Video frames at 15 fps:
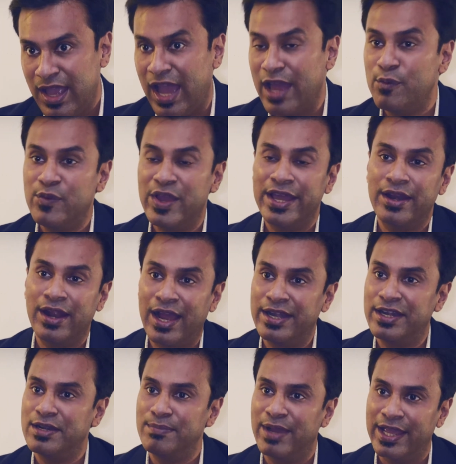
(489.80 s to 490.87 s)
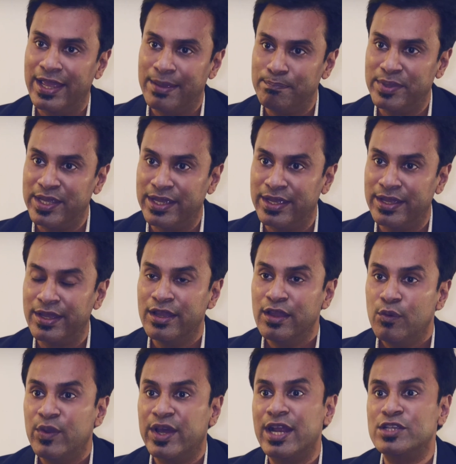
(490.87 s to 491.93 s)
and where I did my MBA,
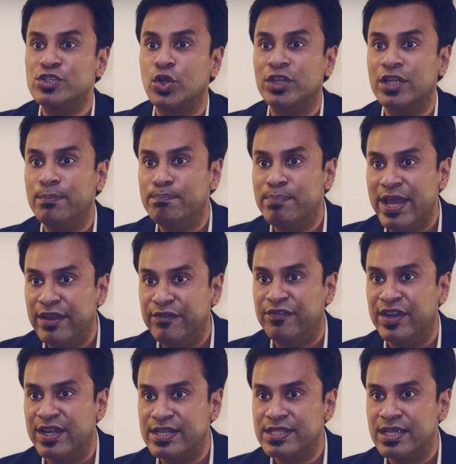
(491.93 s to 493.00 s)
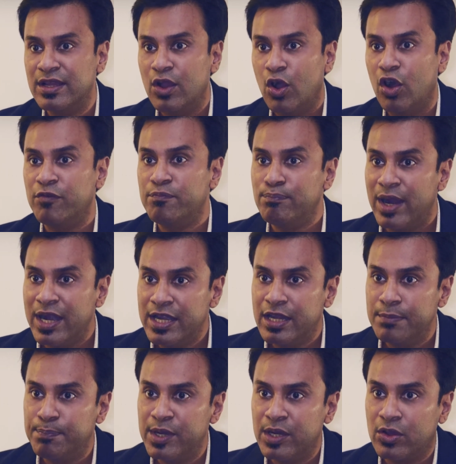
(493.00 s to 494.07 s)
where I saw the benefits of
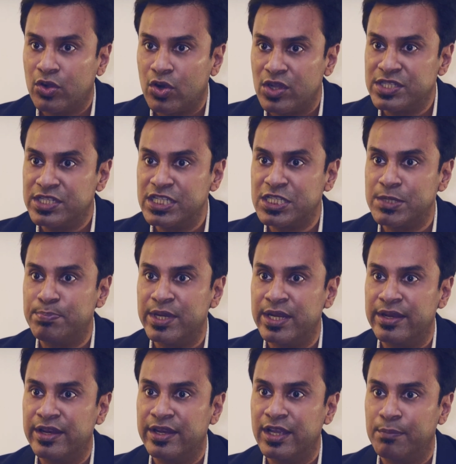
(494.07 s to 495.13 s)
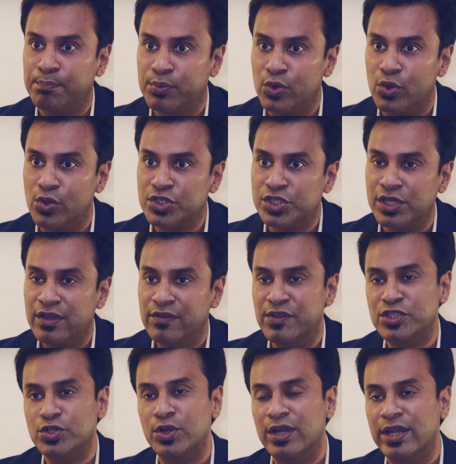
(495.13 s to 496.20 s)
multiple cross-disciplinary approach
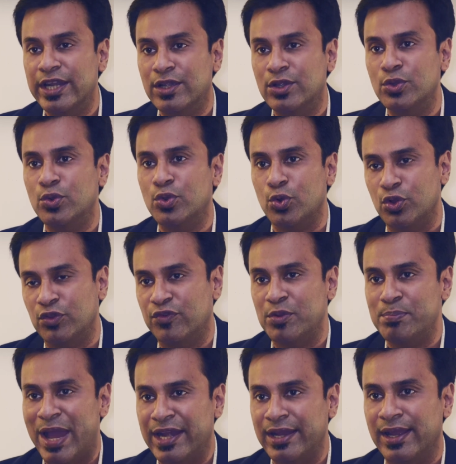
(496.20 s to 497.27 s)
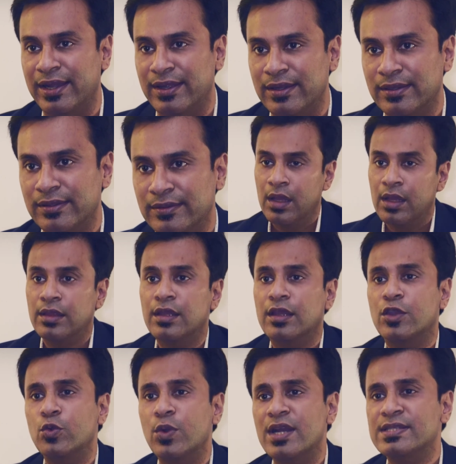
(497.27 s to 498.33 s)
which could lead to growth for mankind. The
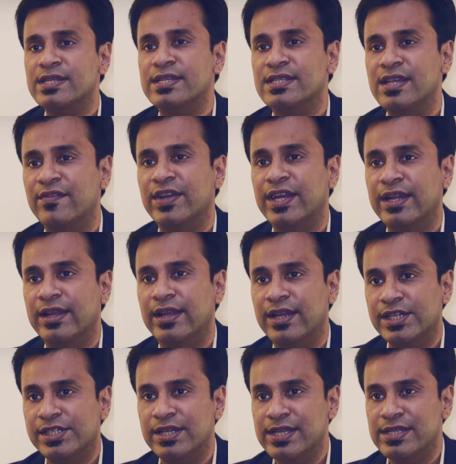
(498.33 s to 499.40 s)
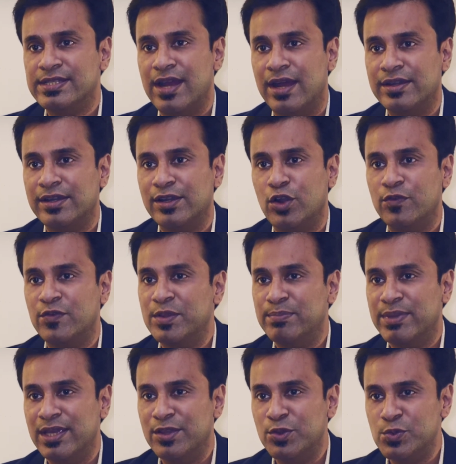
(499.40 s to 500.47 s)
QR678 initially started out with
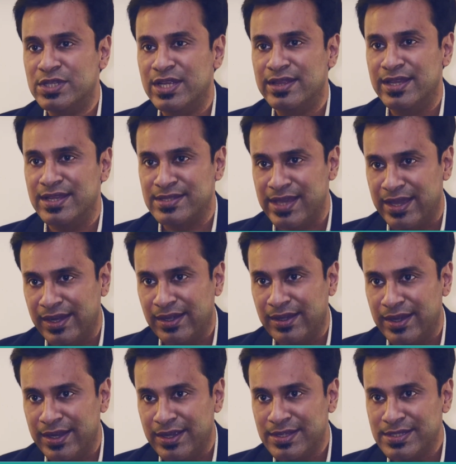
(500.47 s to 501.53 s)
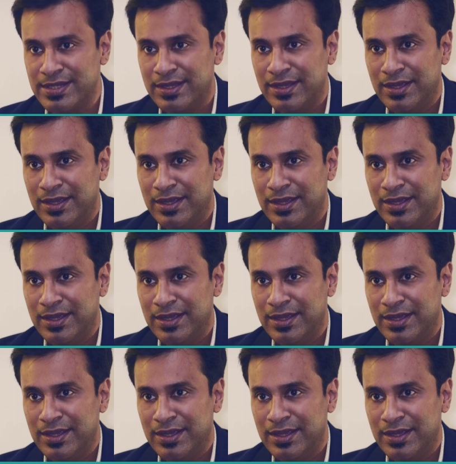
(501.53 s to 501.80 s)
being used at the Esthetic Clinics,